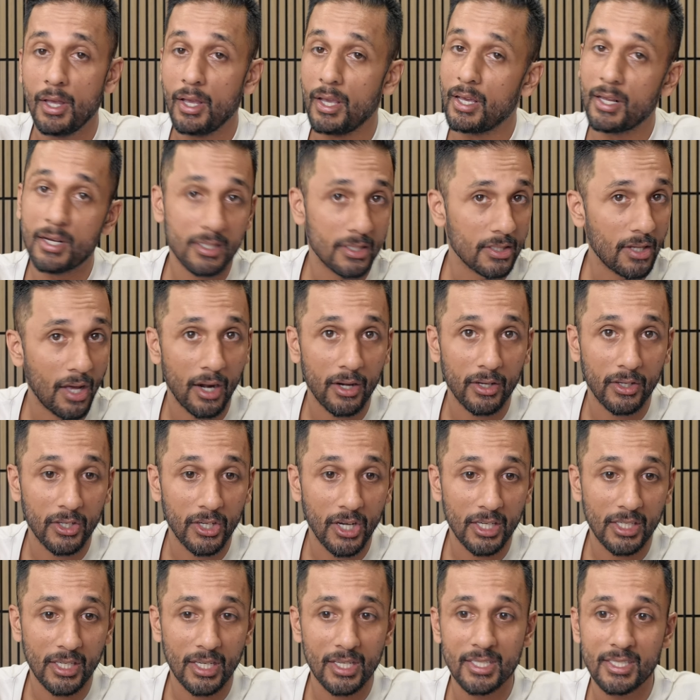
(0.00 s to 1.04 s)
It is not a good
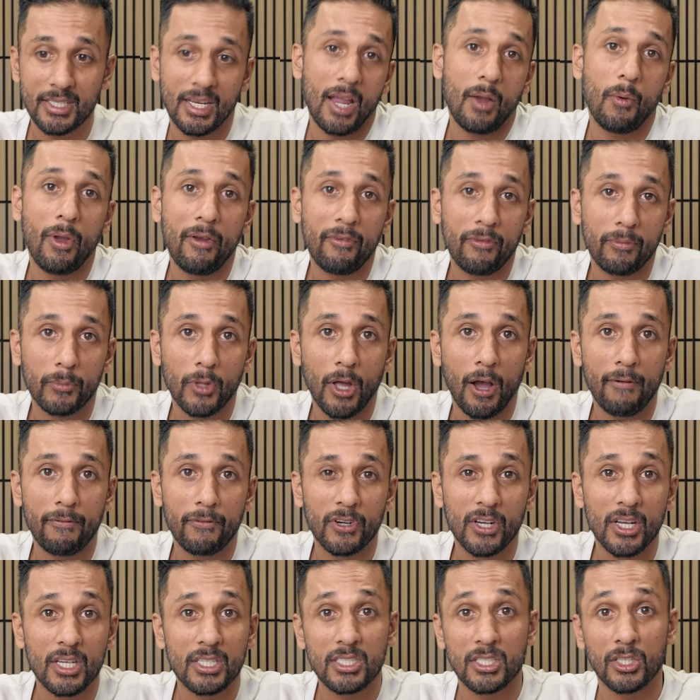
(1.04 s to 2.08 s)
idea. Stay away from the
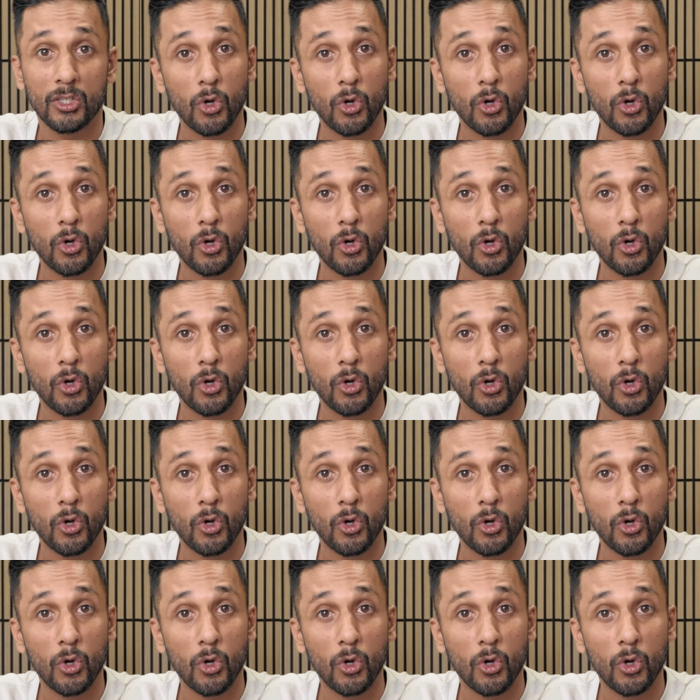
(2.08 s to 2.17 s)
offer dates.